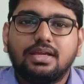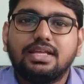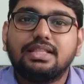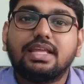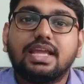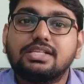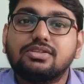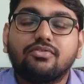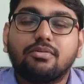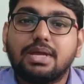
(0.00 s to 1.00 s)
In case
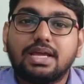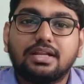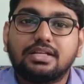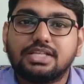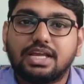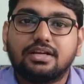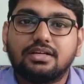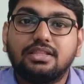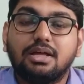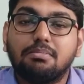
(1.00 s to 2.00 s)
of a bearer check,
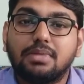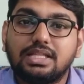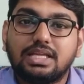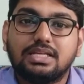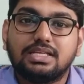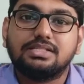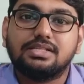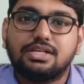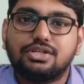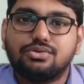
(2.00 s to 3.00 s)
the money
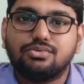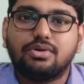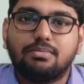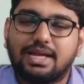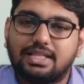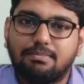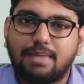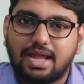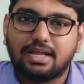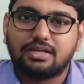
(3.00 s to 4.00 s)
is issued by the
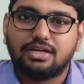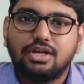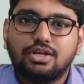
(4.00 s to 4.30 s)
bank